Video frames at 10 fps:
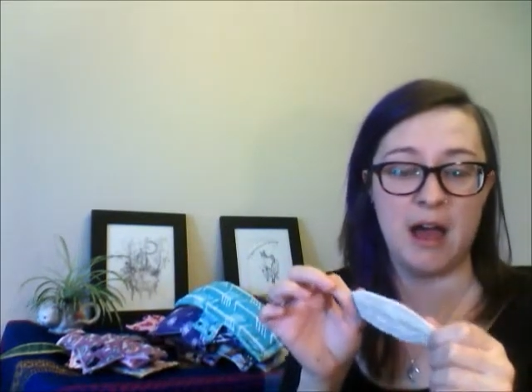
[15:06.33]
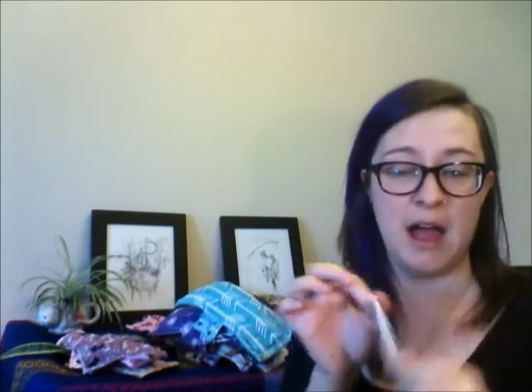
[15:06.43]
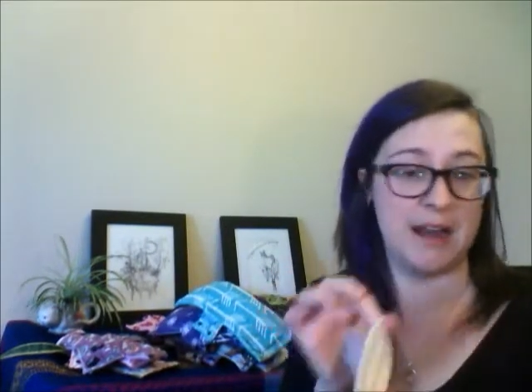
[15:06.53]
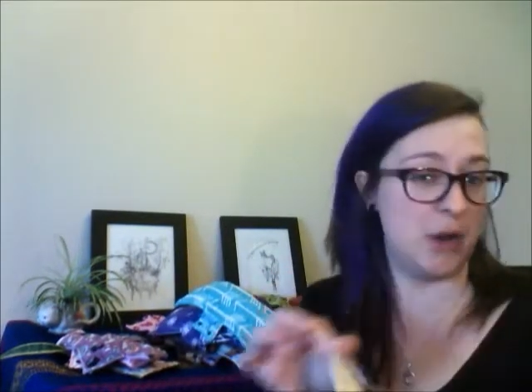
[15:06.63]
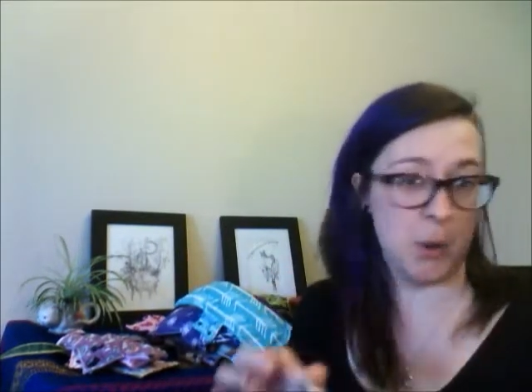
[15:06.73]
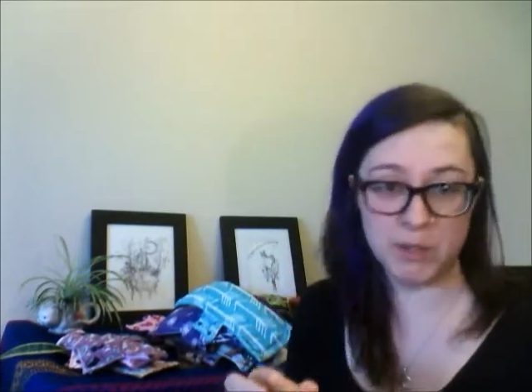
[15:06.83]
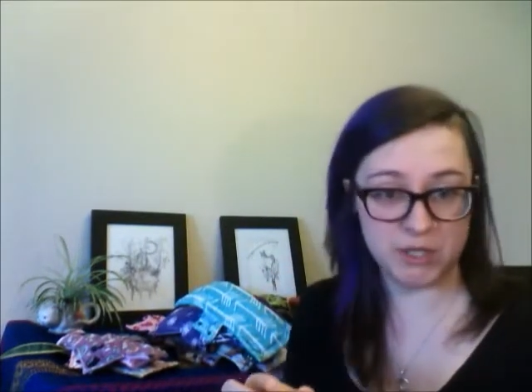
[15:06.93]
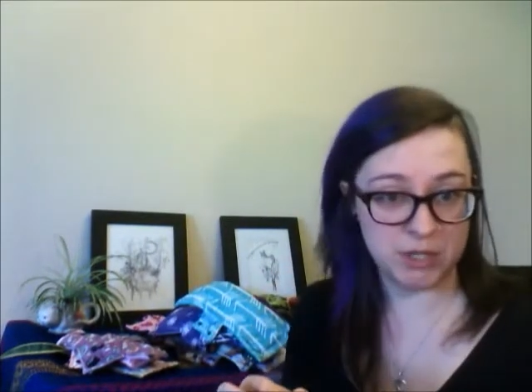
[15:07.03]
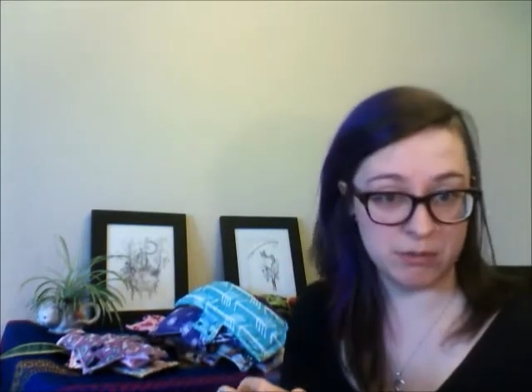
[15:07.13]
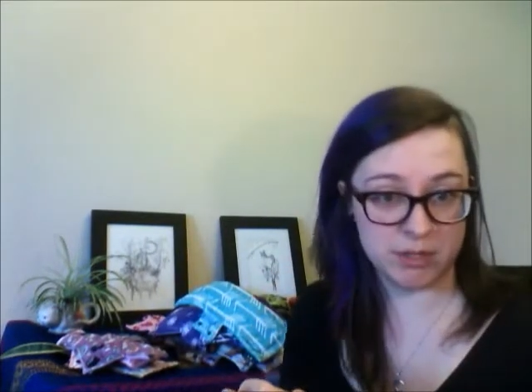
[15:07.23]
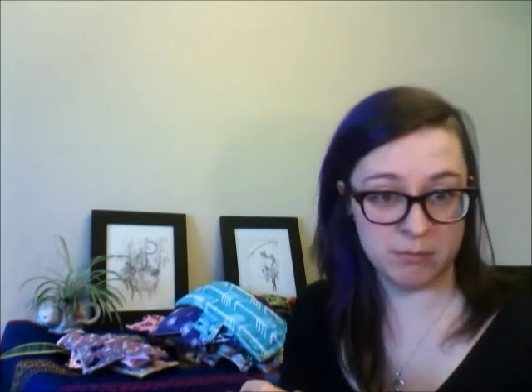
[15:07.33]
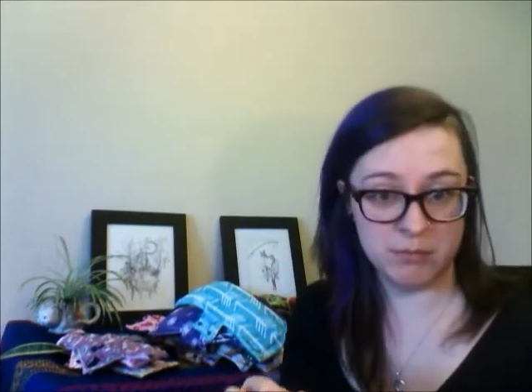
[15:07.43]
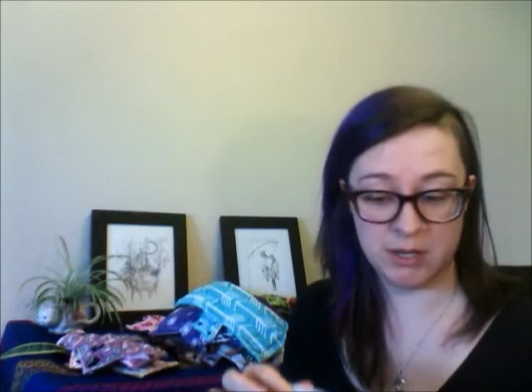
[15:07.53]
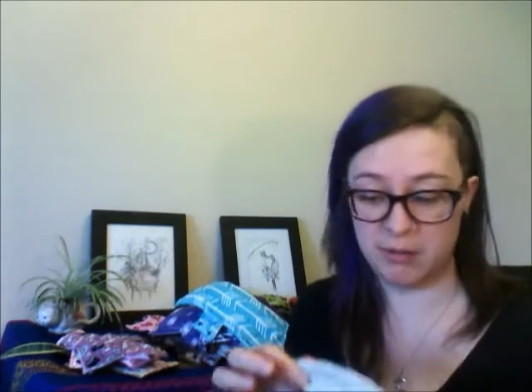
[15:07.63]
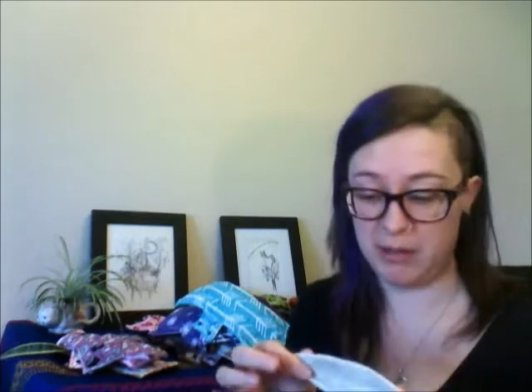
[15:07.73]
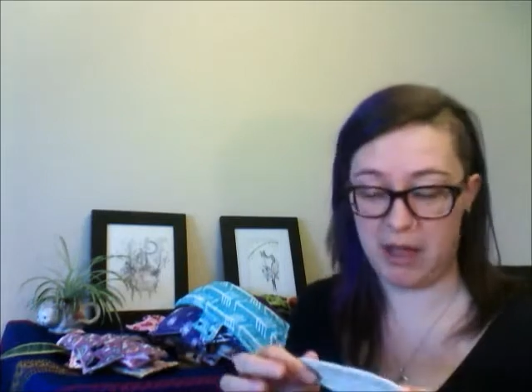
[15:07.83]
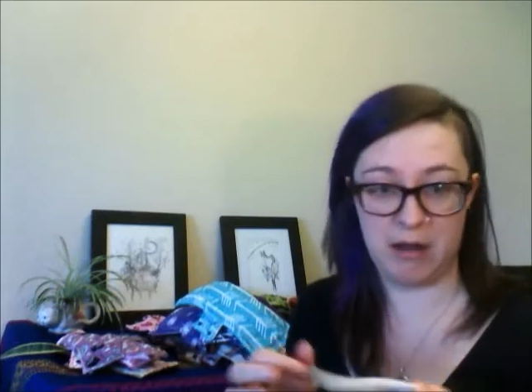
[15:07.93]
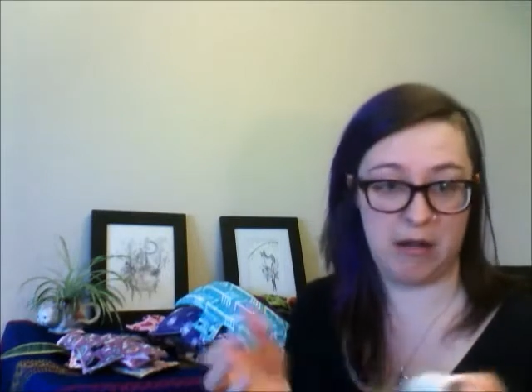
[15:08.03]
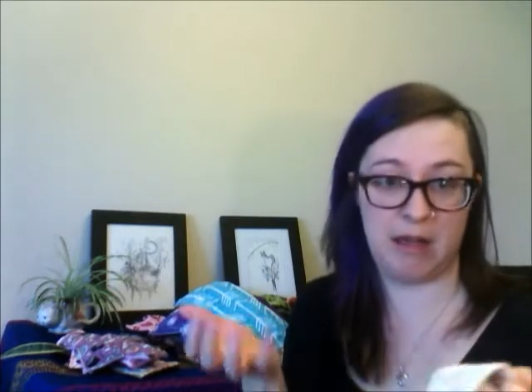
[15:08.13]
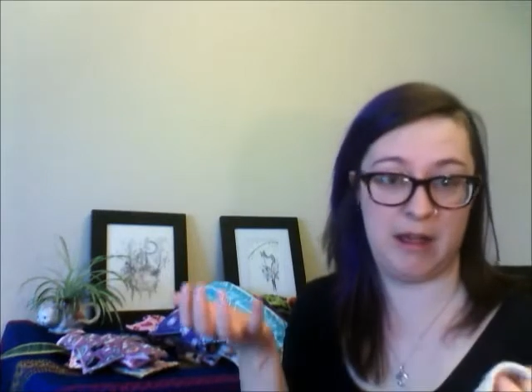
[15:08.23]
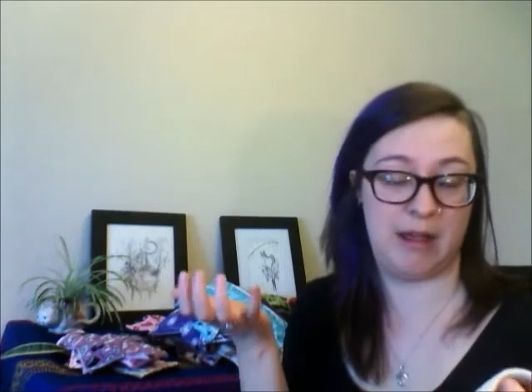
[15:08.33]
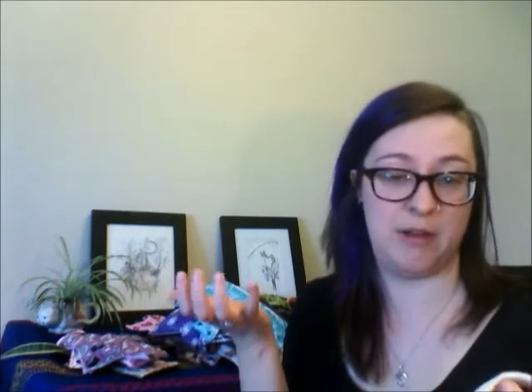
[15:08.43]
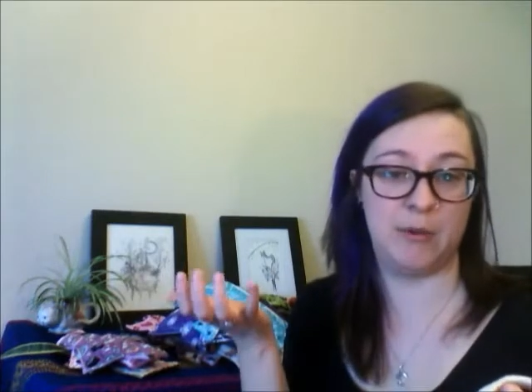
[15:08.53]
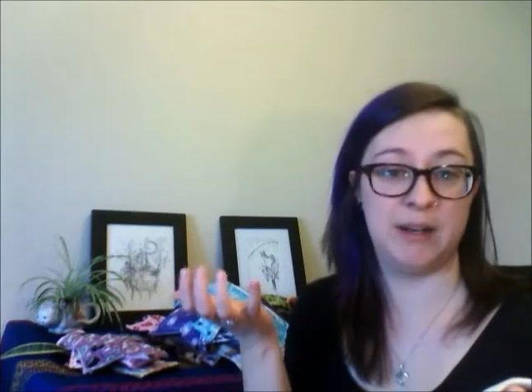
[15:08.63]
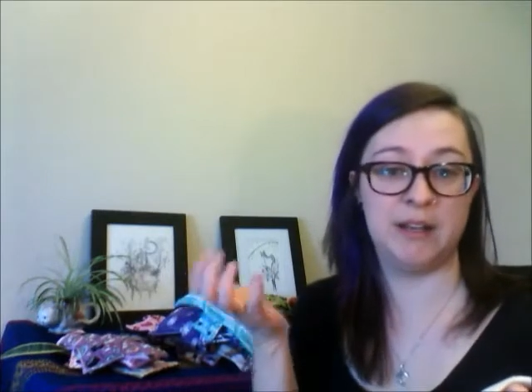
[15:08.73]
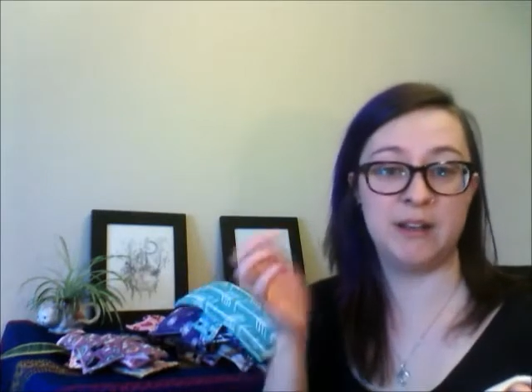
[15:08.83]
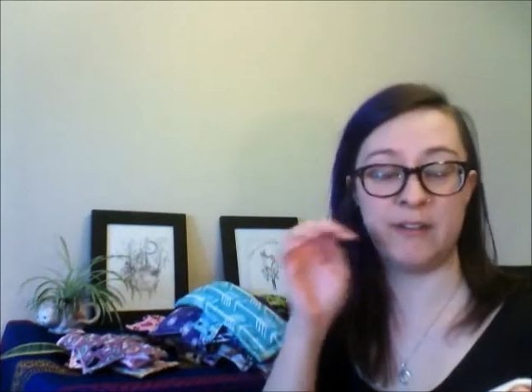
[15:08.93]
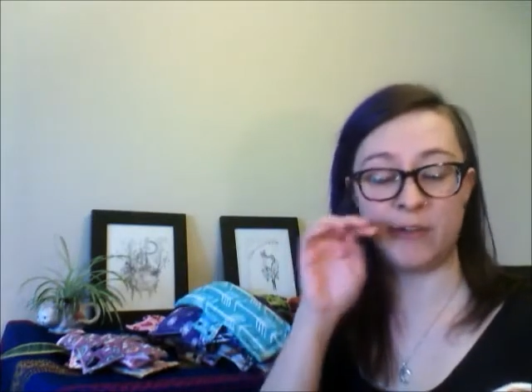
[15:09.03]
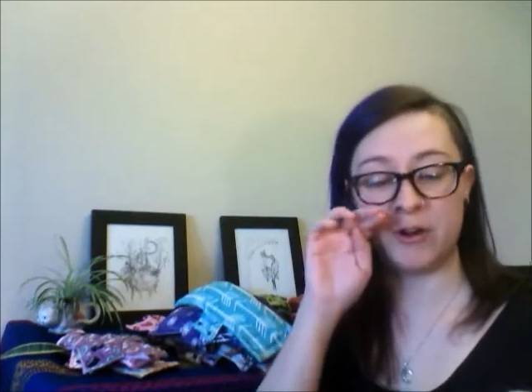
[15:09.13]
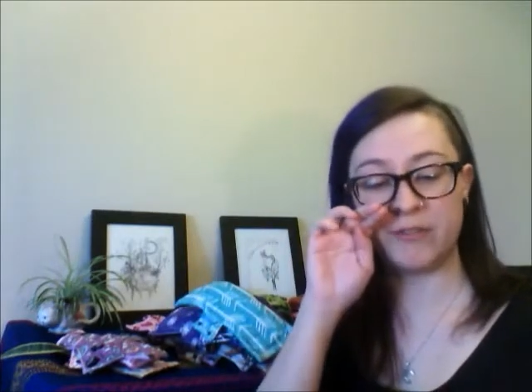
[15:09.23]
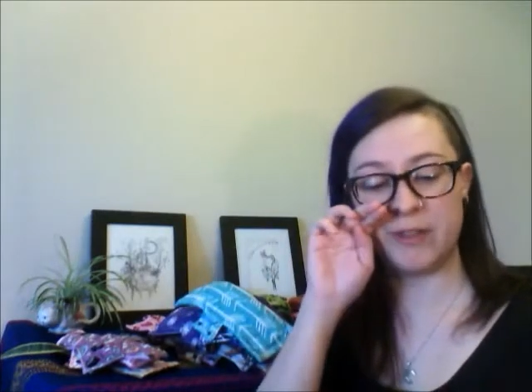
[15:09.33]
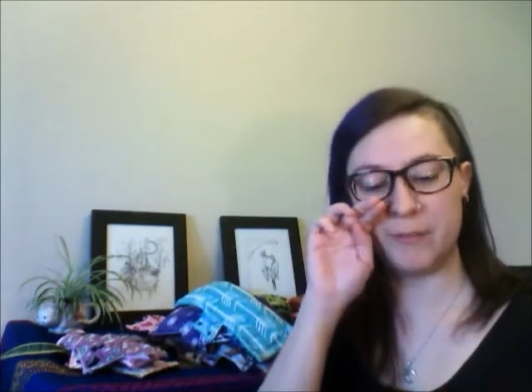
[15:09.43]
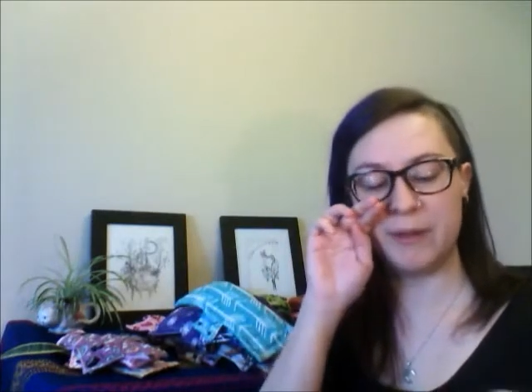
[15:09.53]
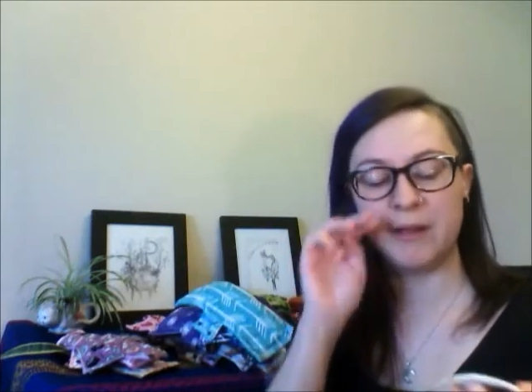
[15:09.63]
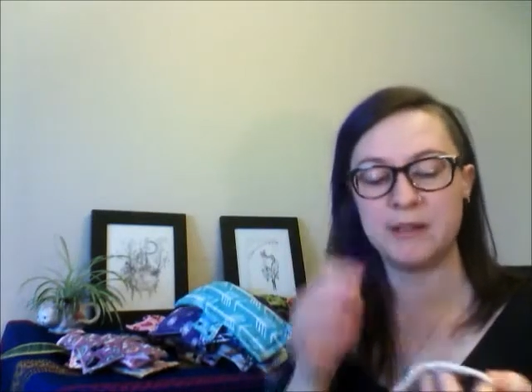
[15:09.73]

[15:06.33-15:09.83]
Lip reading: I didn't know what to do with them. I had no idea, never heard of them.